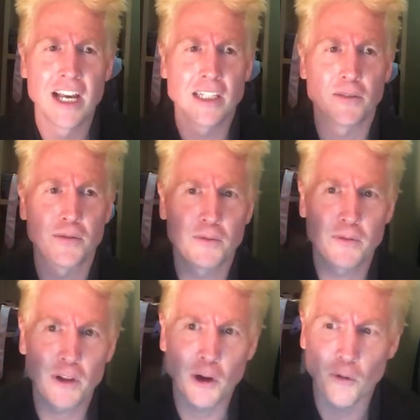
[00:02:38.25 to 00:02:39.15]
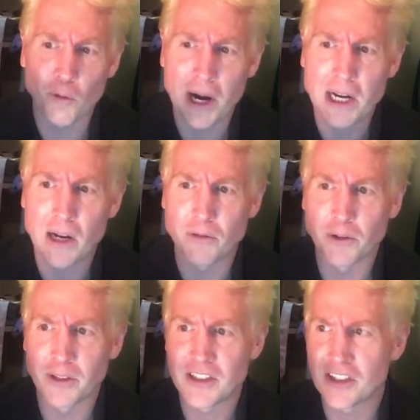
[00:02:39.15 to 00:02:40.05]
to fulfill a rite of
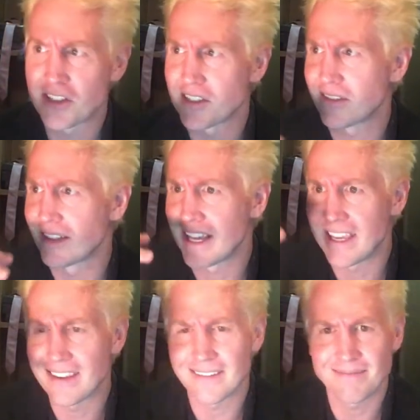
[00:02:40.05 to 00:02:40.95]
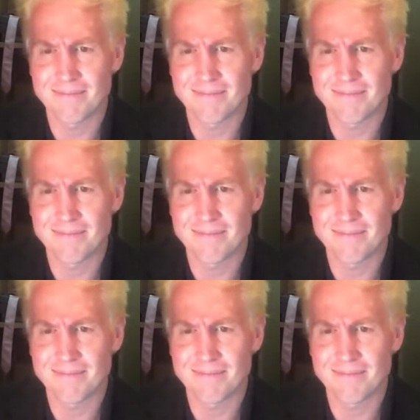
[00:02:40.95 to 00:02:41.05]
religious like